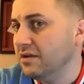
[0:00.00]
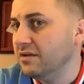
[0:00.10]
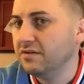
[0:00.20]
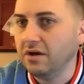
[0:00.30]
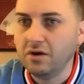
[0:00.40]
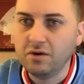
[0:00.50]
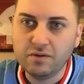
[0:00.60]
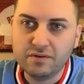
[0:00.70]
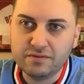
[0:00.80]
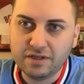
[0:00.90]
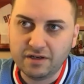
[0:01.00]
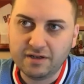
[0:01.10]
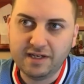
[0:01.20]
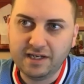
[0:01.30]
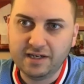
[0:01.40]
So
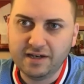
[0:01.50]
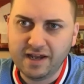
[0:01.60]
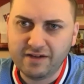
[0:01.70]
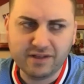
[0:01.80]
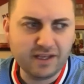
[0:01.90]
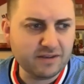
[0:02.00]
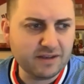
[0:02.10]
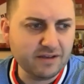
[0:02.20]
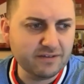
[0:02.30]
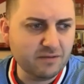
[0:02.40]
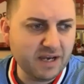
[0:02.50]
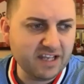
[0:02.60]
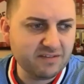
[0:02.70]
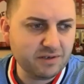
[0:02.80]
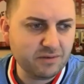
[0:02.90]
he needed to have like 1,000 at
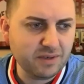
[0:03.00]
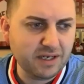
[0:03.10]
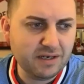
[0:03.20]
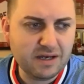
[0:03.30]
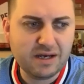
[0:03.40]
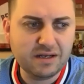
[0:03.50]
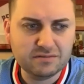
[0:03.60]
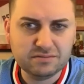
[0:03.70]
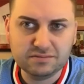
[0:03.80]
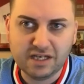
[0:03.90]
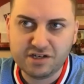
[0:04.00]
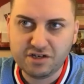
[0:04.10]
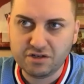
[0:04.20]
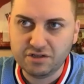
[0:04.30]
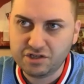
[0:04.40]
bats between last
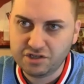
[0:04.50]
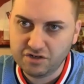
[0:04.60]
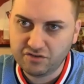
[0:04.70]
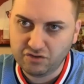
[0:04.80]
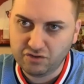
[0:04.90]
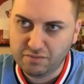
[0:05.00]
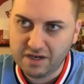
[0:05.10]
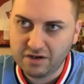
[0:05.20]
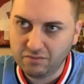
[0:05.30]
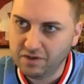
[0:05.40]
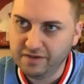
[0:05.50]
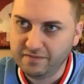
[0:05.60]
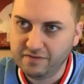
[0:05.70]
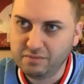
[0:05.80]
year and this year. So no matter what, even if